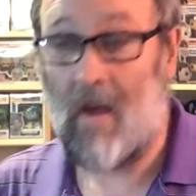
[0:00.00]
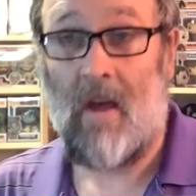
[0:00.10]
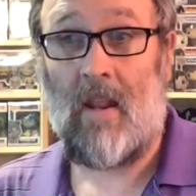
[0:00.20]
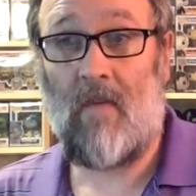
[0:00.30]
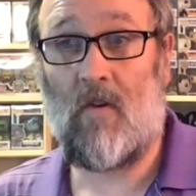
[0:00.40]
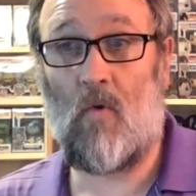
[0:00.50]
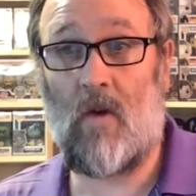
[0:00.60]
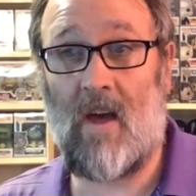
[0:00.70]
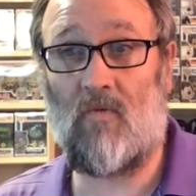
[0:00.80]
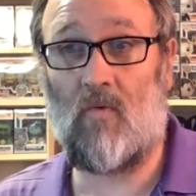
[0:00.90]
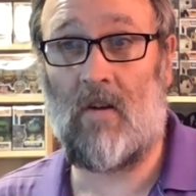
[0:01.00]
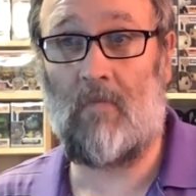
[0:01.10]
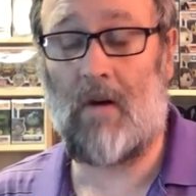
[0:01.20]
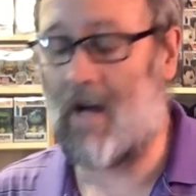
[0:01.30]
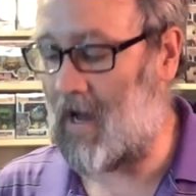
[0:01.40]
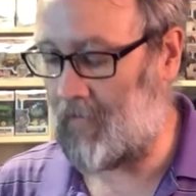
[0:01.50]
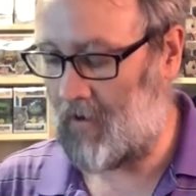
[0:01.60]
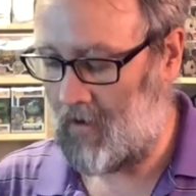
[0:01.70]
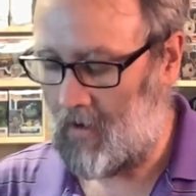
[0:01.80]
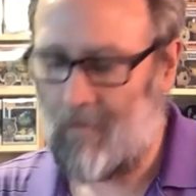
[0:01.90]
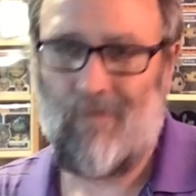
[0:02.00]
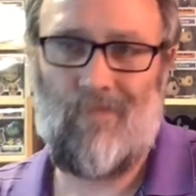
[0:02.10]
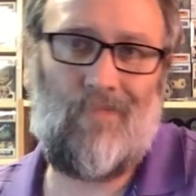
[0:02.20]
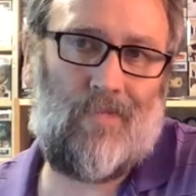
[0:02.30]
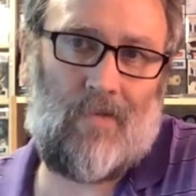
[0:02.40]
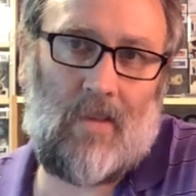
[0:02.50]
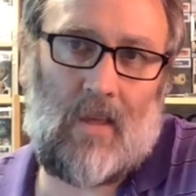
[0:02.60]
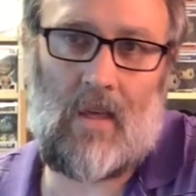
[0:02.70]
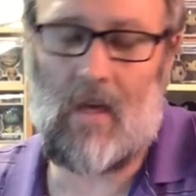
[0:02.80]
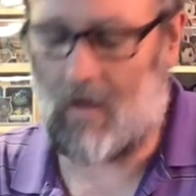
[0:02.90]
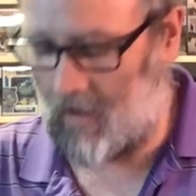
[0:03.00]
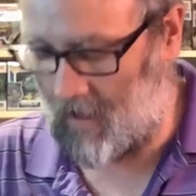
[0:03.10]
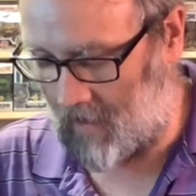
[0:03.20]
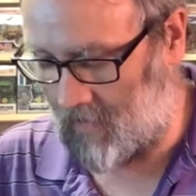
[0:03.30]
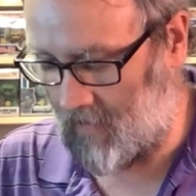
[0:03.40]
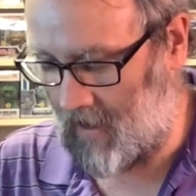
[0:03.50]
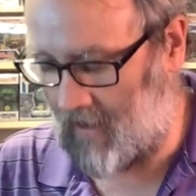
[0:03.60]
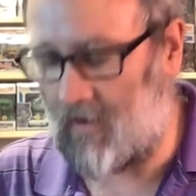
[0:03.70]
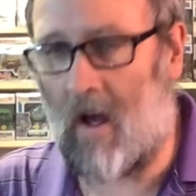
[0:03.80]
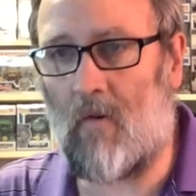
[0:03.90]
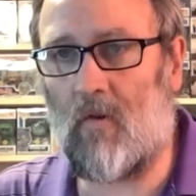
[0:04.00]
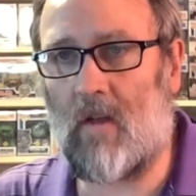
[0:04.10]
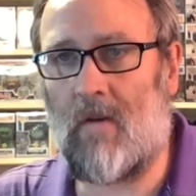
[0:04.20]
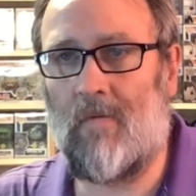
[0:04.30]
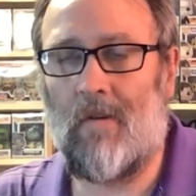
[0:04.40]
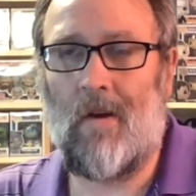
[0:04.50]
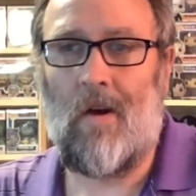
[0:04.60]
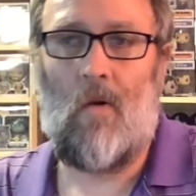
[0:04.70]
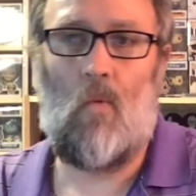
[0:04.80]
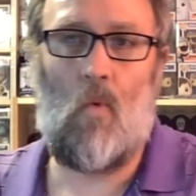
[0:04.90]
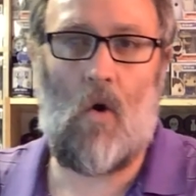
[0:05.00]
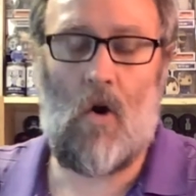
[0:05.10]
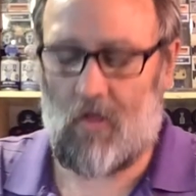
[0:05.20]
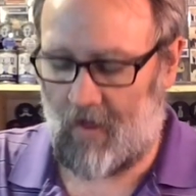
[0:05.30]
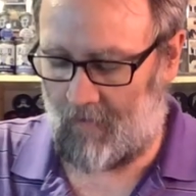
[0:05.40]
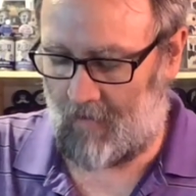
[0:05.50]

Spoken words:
And if you only have one pop, yeah, it's not really worth it.